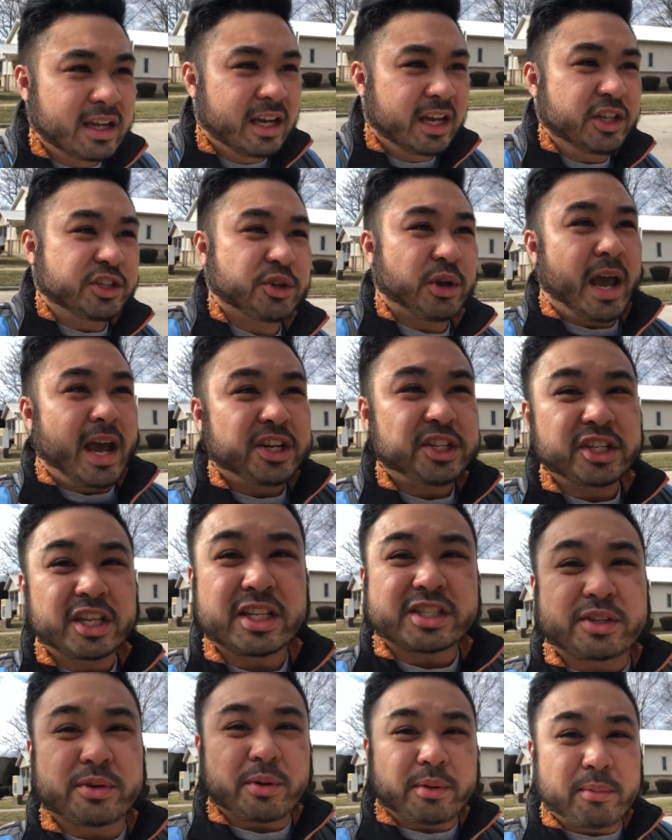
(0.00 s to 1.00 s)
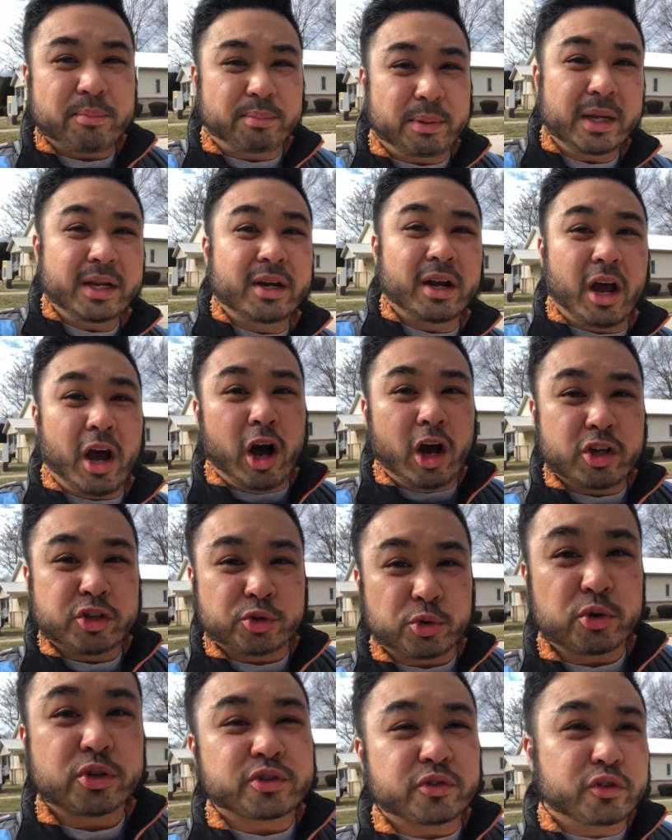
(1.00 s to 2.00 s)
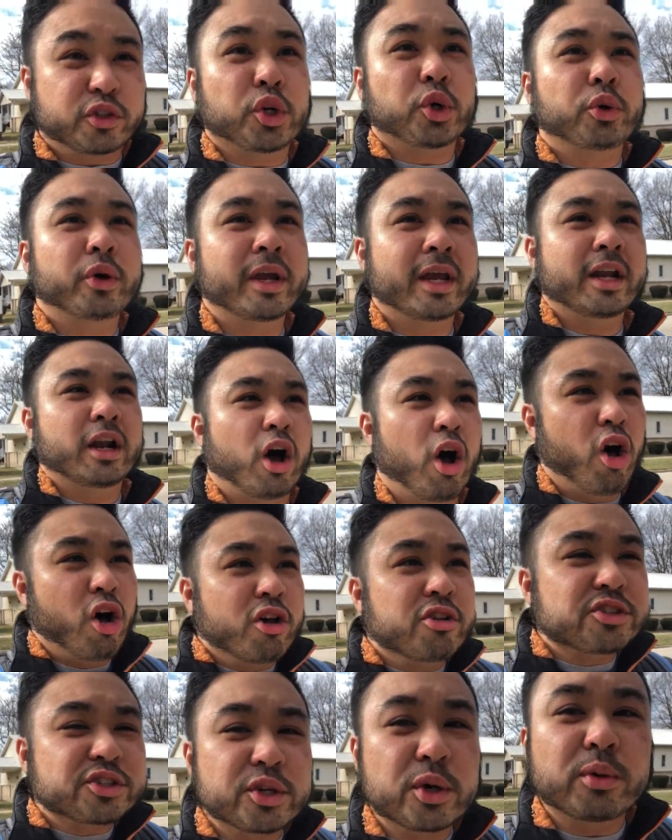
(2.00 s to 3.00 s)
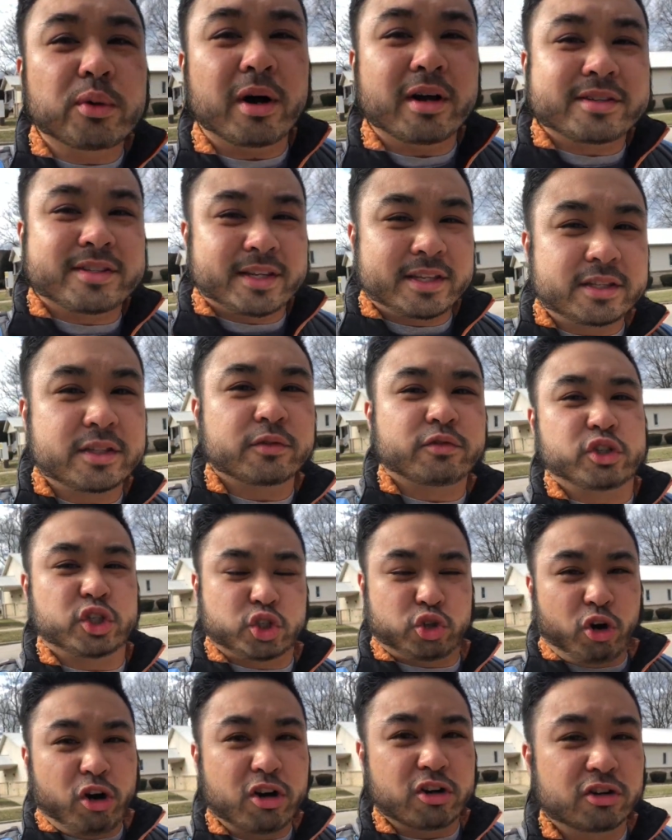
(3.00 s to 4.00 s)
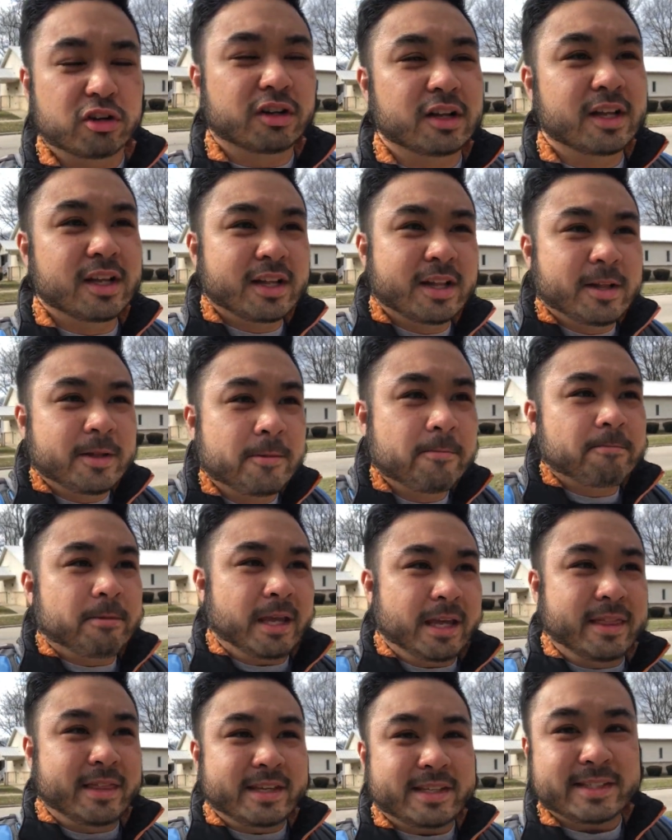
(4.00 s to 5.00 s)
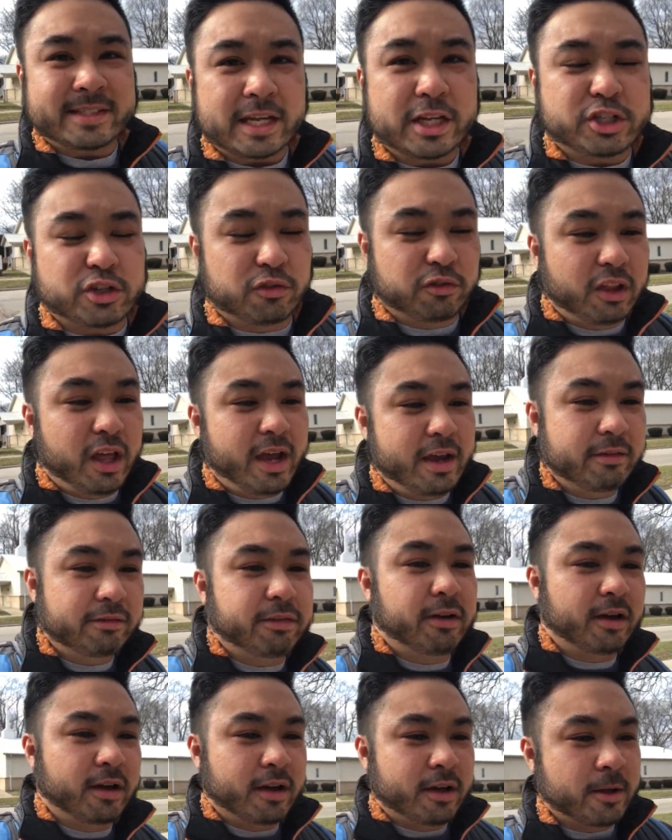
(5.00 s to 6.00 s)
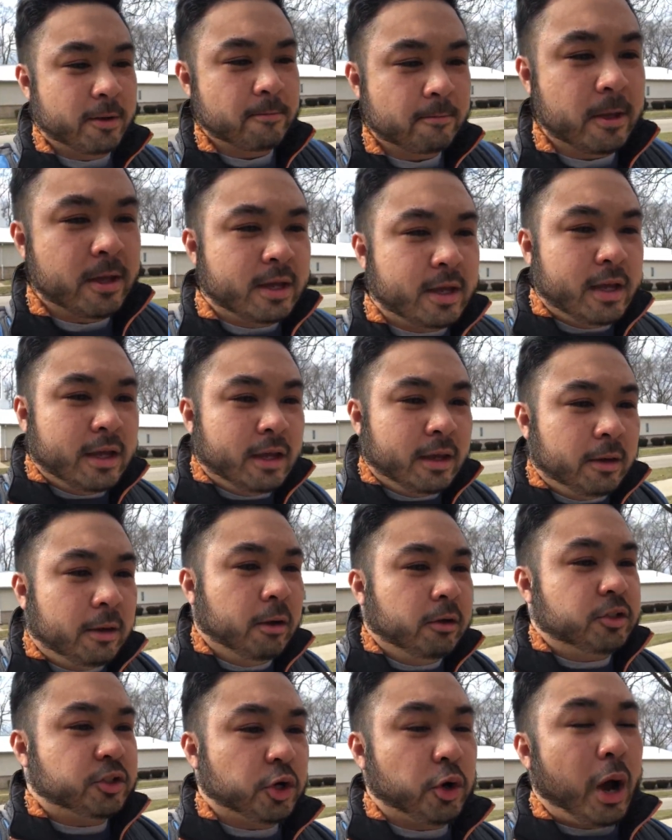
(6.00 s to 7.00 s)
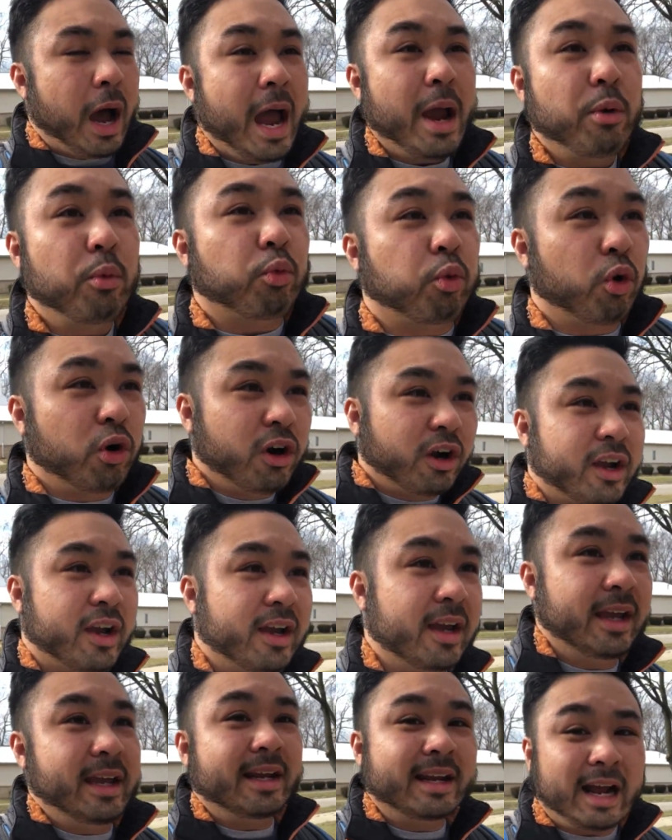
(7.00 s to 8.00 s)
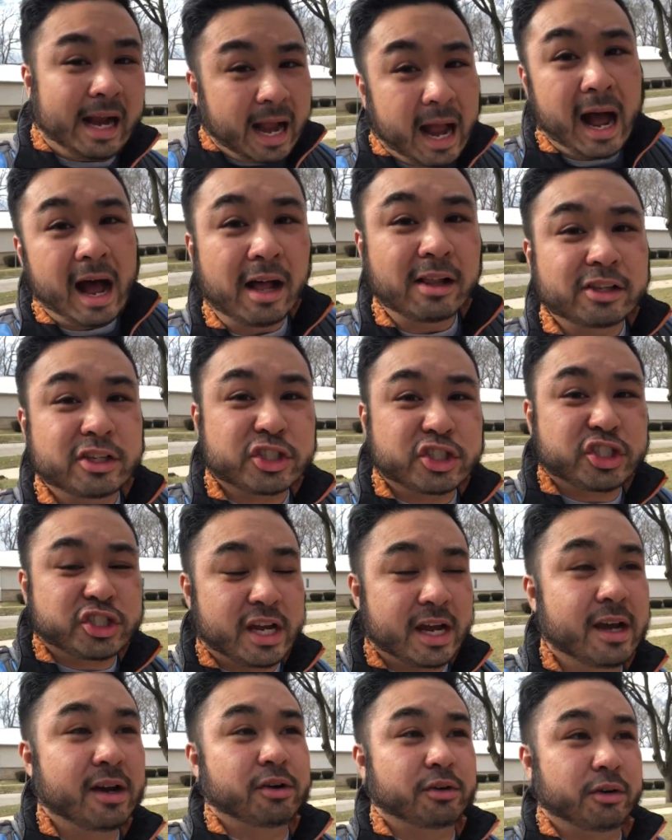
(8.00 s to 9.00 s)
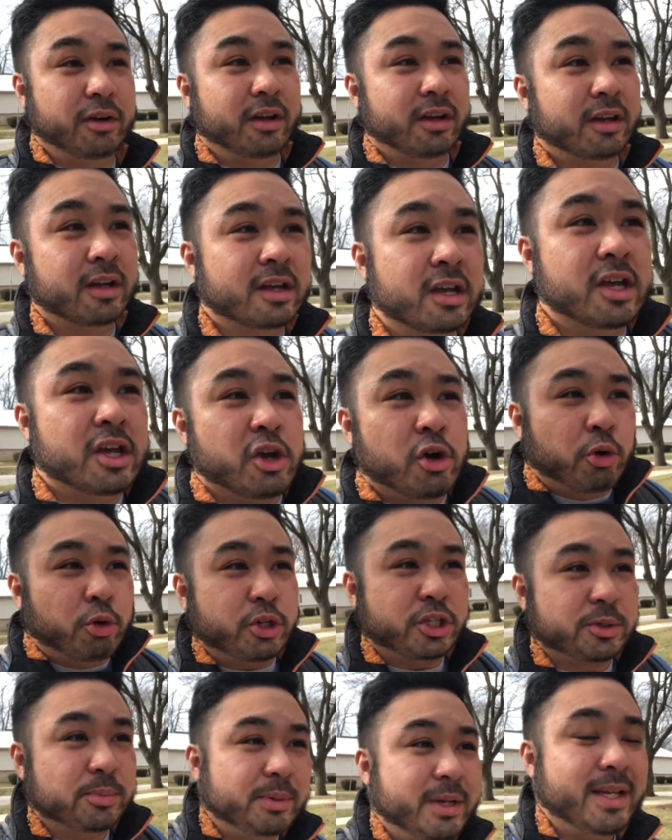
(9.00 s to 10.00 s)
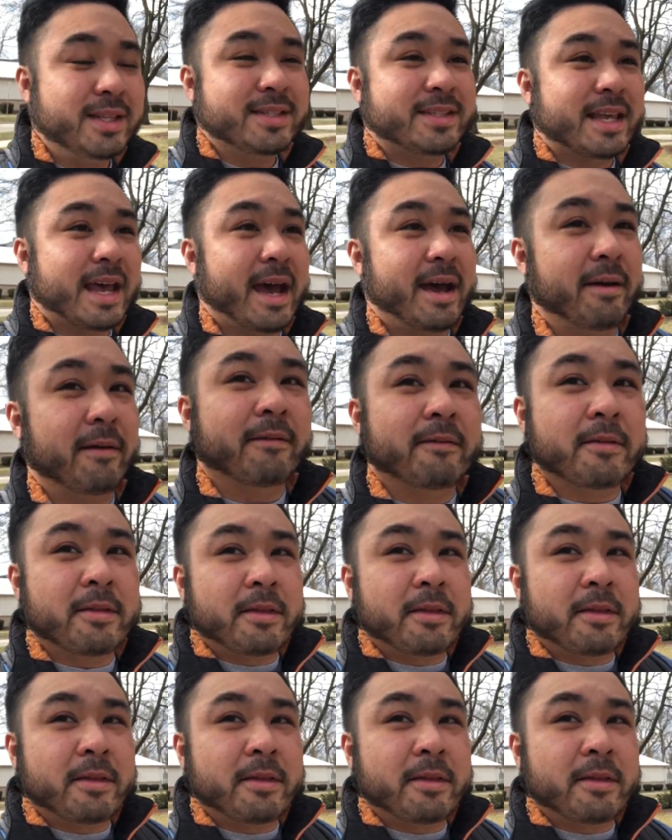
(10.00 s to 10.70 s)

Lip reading: And so actually that's been a source of joy and also a sense of struggle in this stage of life. So I work in a college town, which means that